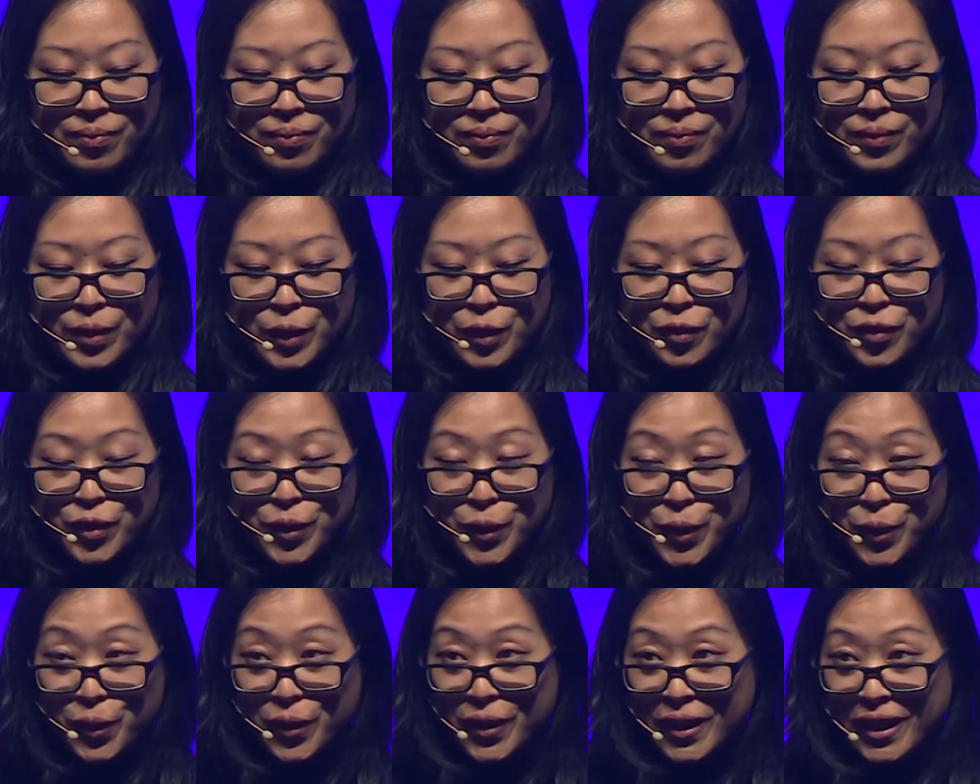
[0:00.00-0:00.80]
Do you feel
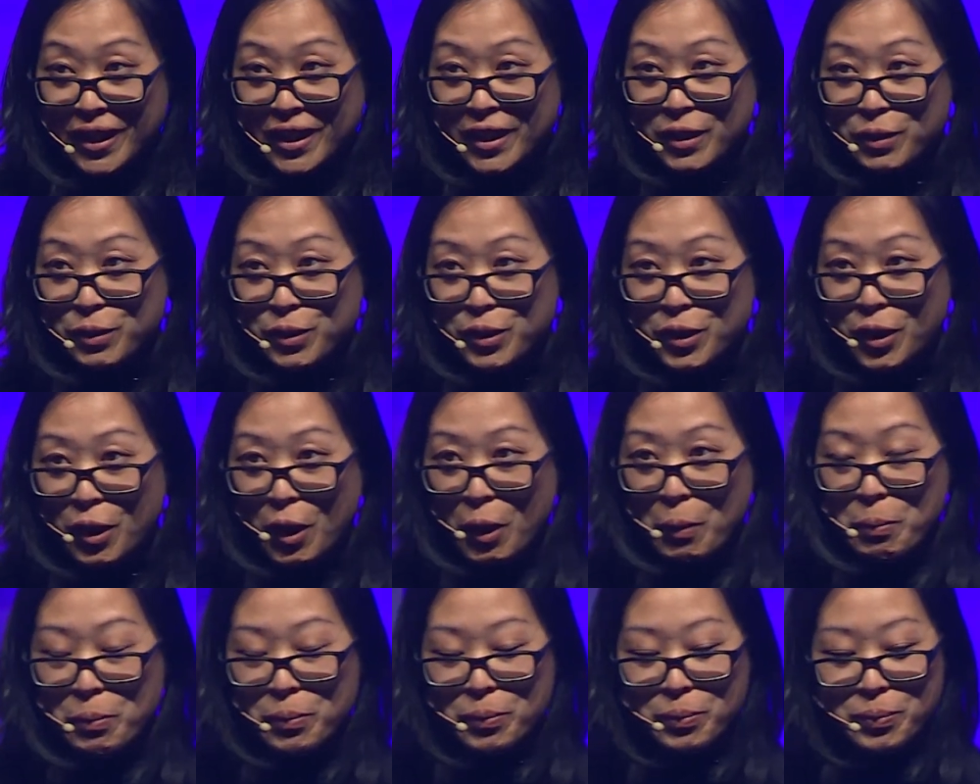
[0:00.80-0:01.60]
you're on a
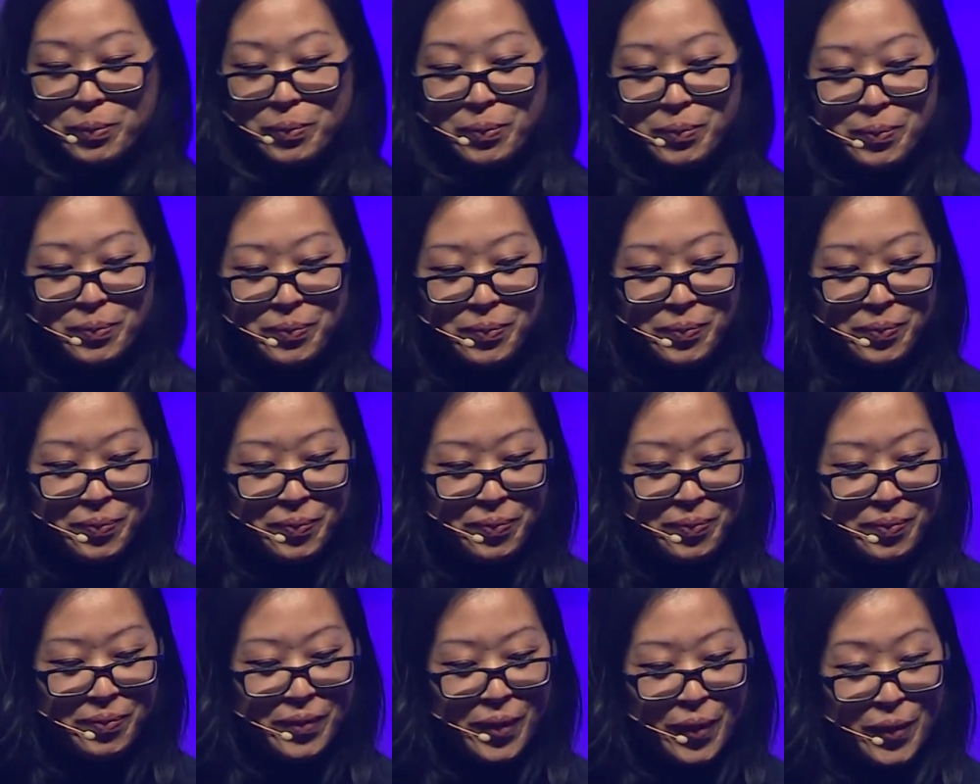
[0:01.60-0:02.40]
hilltop,
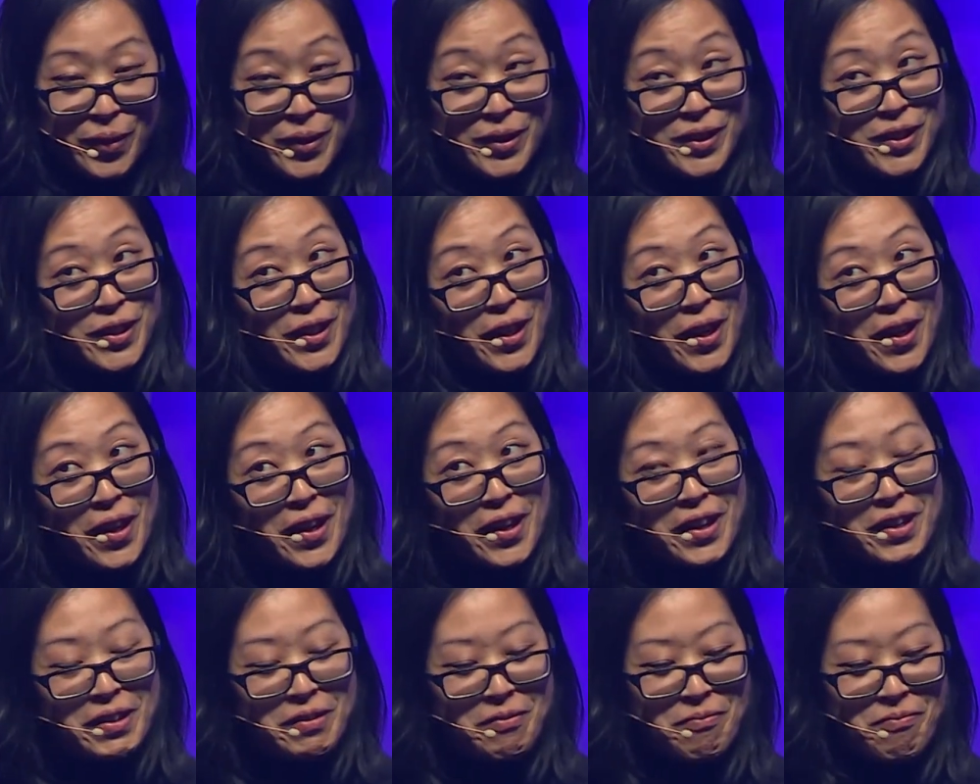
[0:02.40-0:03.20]
on the
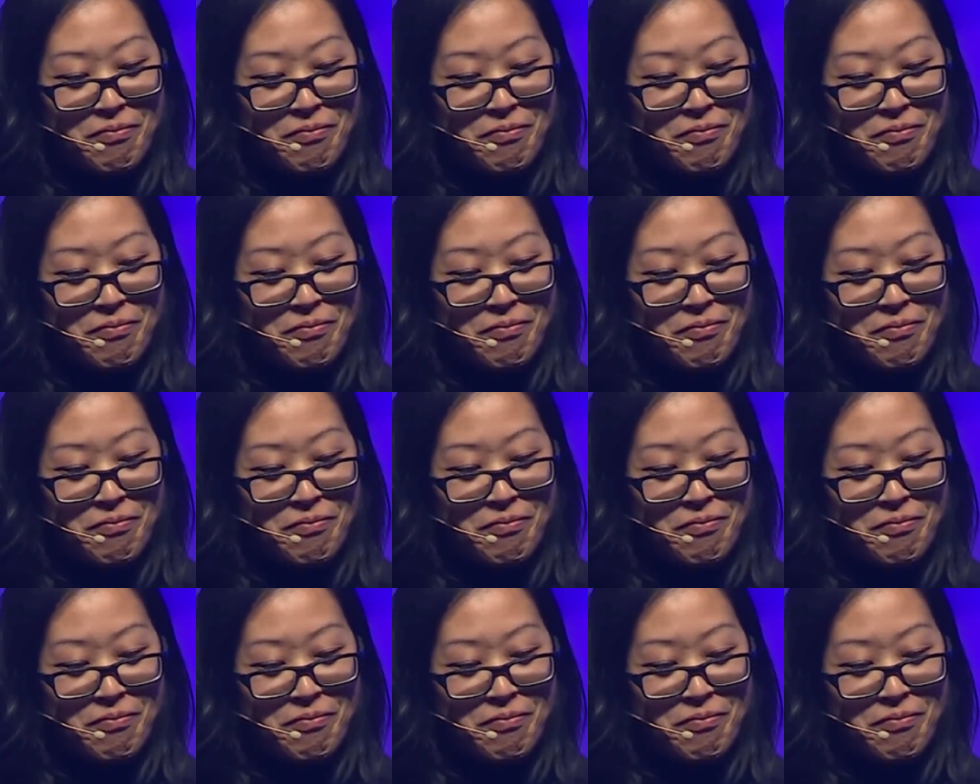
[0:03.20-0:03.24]
sky?